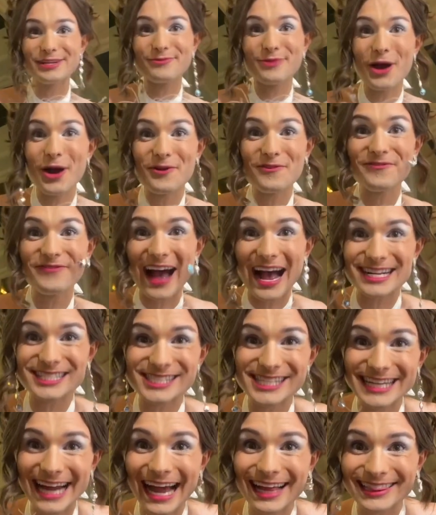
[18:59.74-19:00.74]
Row
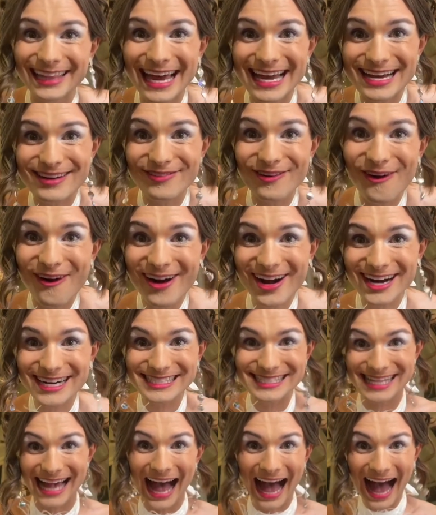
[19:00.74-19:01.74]
Fashion LA
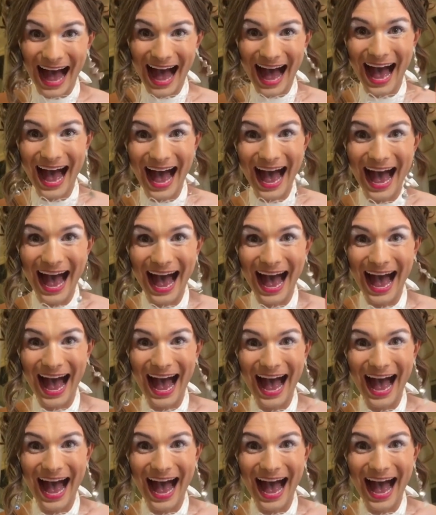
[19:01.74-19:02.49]
Awards. Ah!